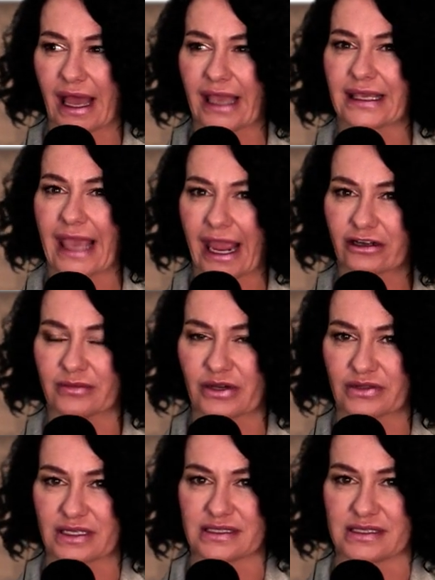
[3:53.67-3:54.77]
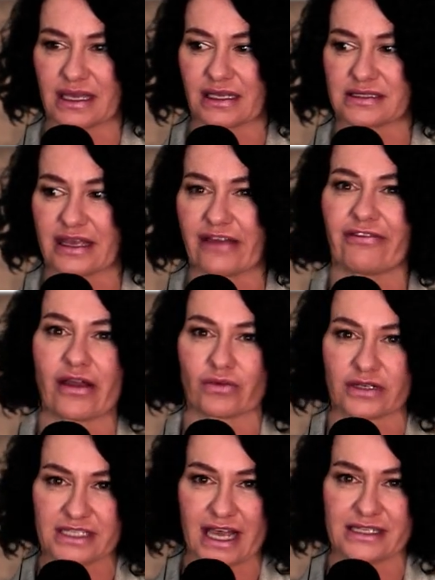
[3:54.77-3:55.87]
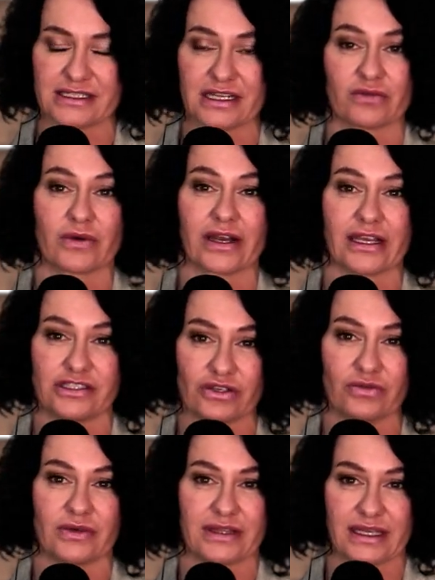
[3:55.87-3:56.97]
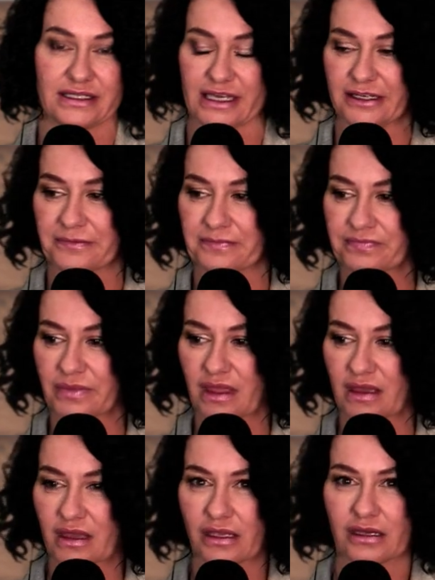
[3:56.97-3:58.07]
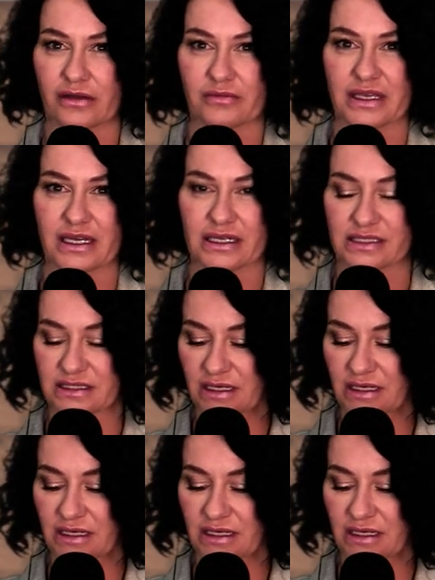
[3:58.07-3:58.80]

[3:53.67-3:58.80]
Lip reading: care about these things. If I were tested, would I do what they did? You know, because